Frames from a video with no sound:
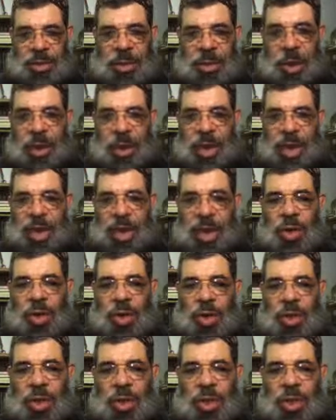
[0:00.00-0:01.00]
Okay? You
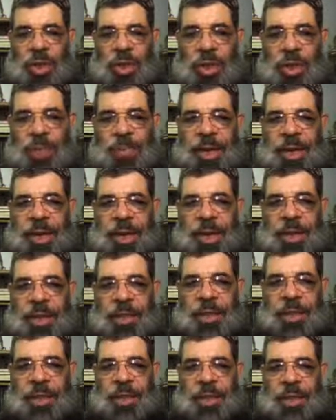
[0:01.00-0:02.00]
are not
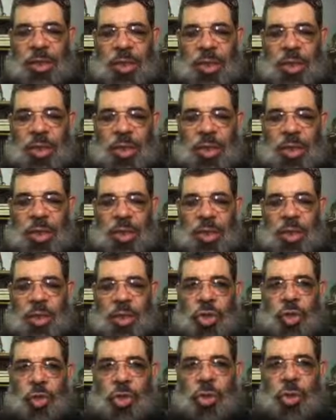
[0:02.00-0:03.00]
obligated.
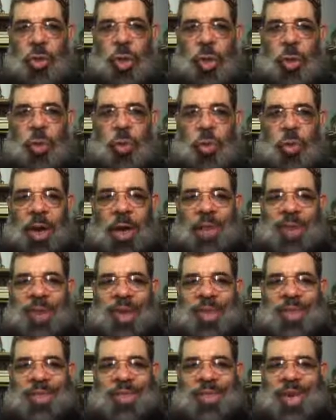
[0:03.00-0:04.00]
So no one
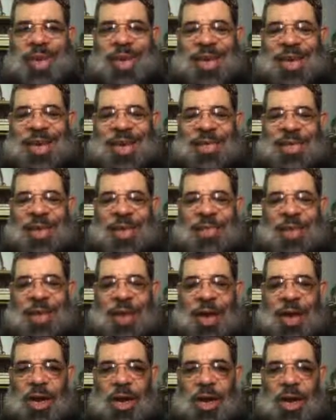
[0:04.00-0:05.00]
can say it is
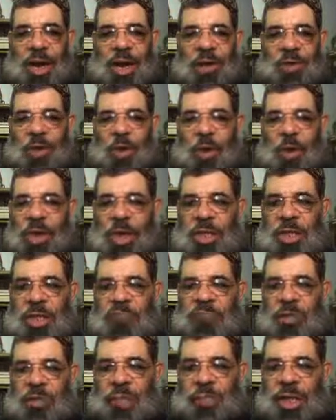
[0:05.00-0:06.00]
haram or it's
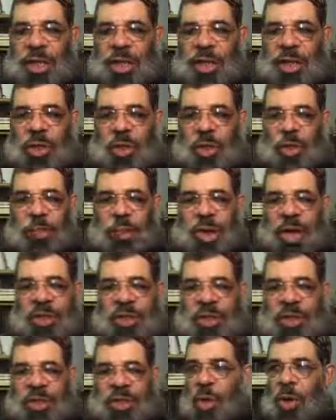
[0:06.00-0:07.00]
forbidden to play
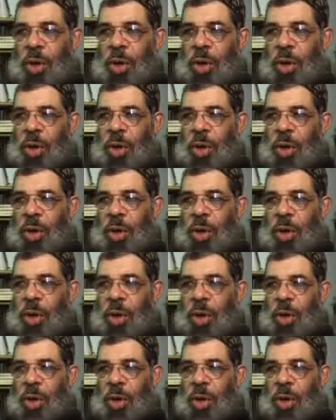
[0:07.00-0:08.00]
the Quran
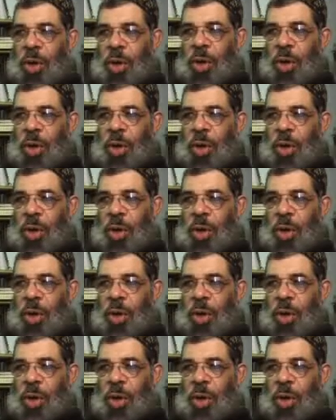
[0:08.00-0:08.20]
in